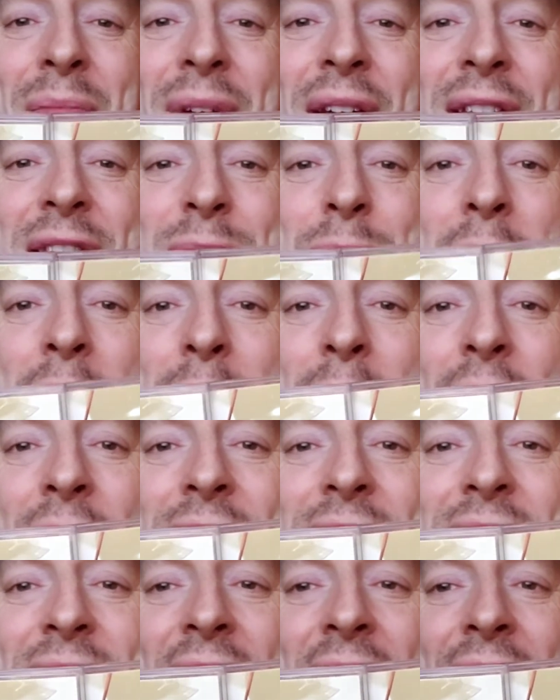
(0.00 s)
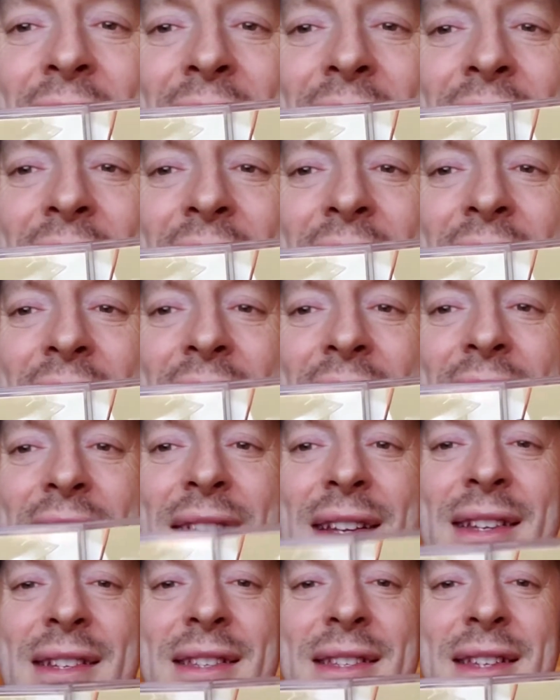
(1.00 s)
It's been months now,
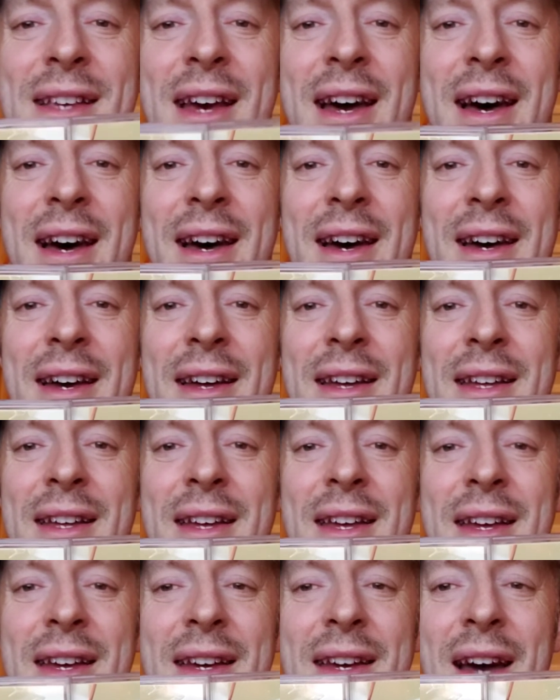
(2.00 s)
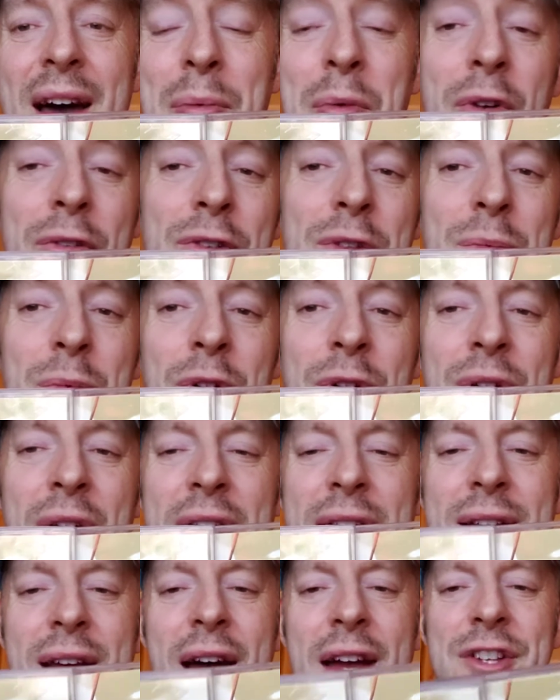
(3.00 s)
and I'm over the moon.
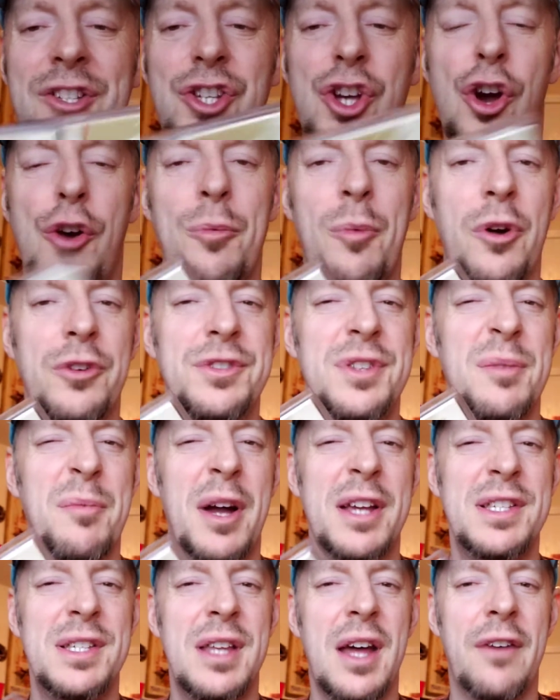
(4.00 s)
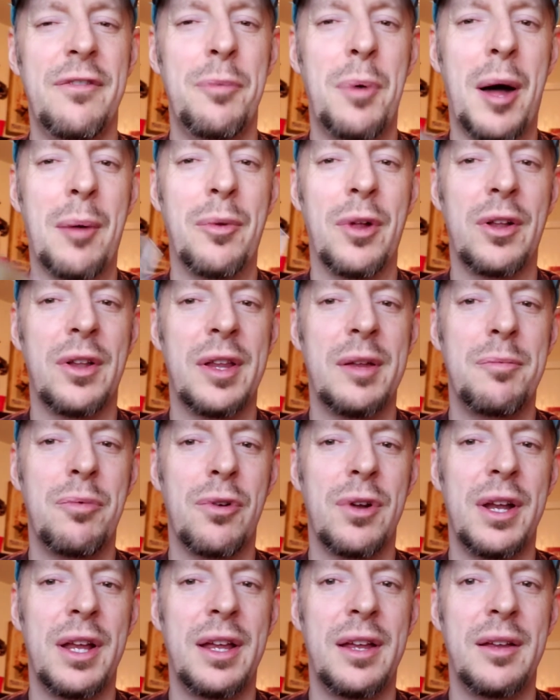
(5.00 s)
I show most of my stuff publicly
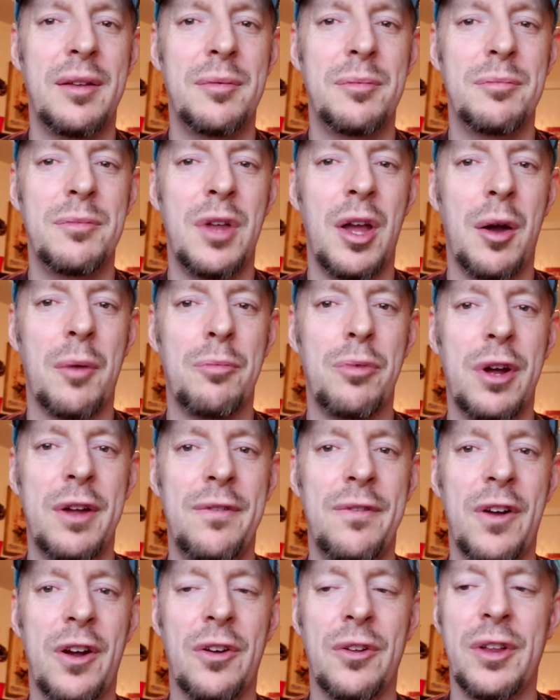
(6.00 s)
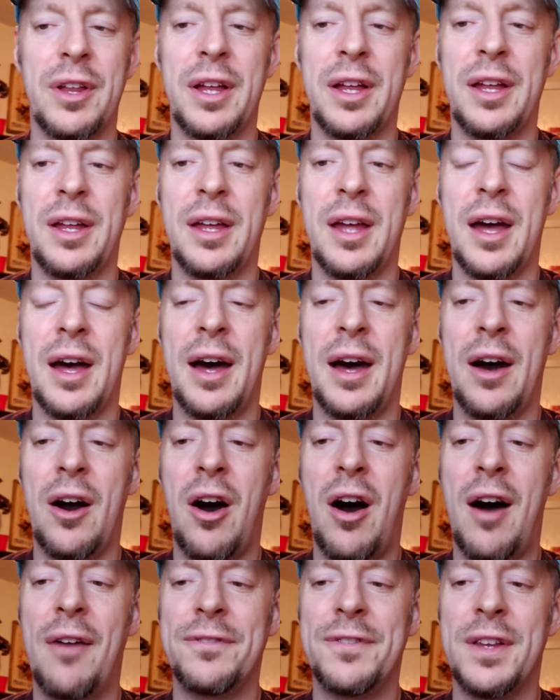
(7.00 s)
pretty fairly
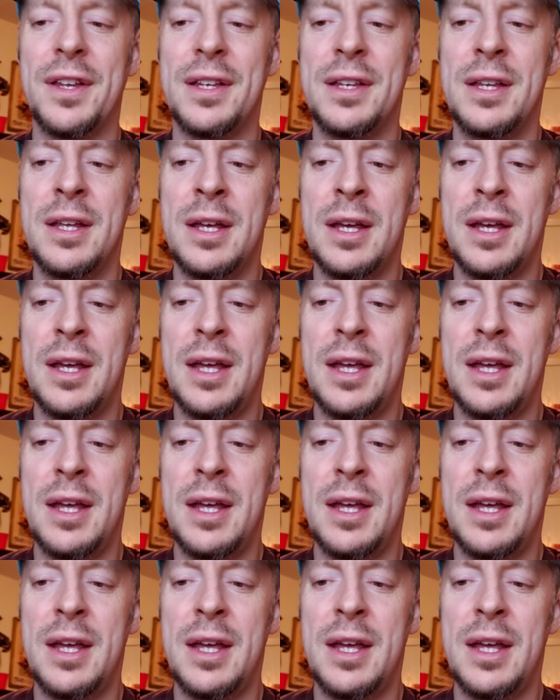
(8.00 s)
often,